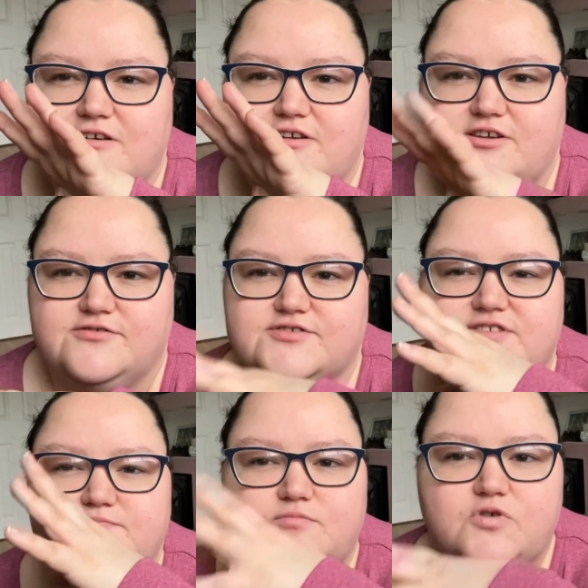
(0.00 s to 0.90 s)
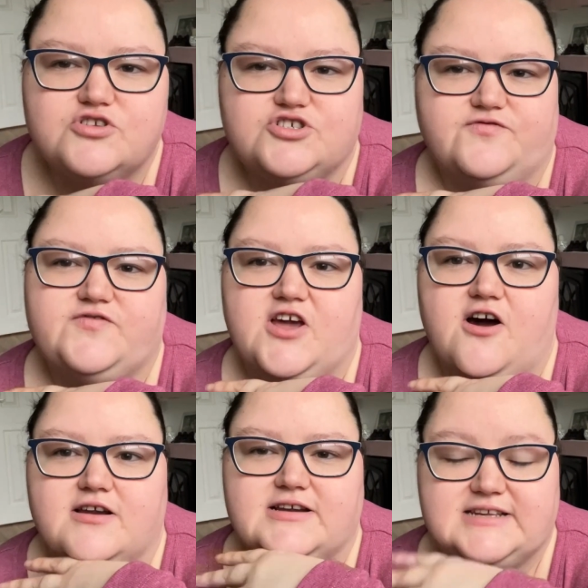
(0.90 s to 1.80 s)
use as much of the
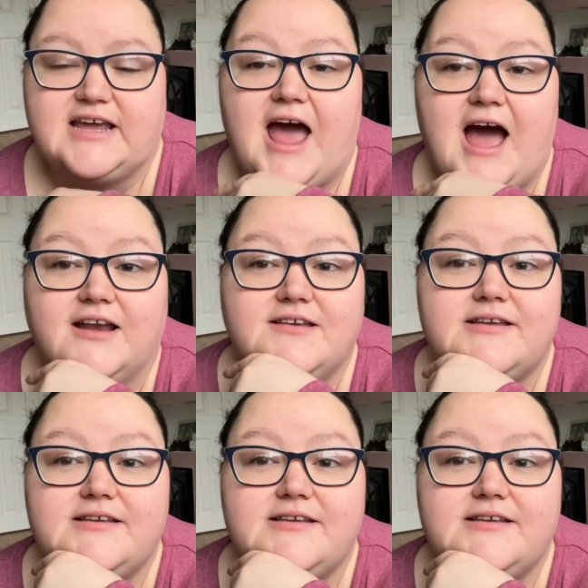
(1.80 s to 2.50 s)
yarn as I can